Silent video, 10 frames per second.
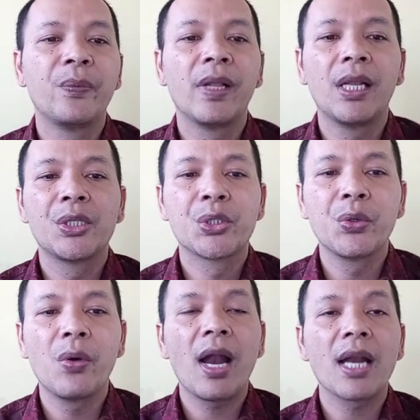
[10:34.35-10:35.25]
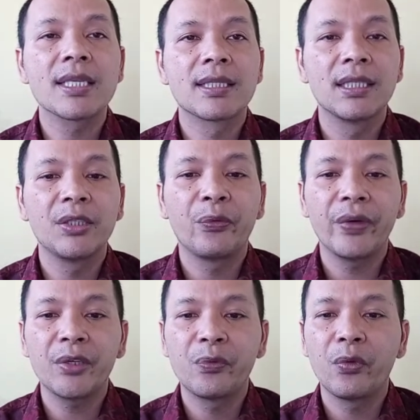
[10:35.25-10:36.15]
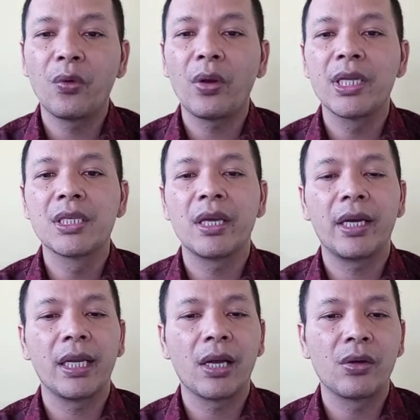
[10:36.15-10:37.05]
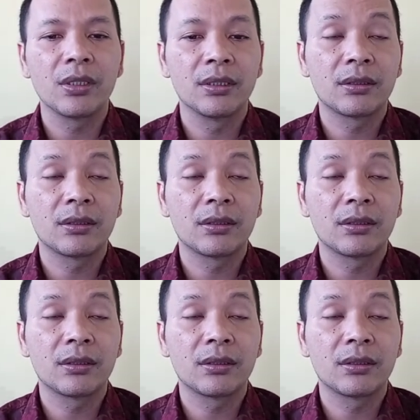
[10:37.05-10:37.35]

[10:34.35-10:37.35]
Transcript: village who are still faithful in carrying out the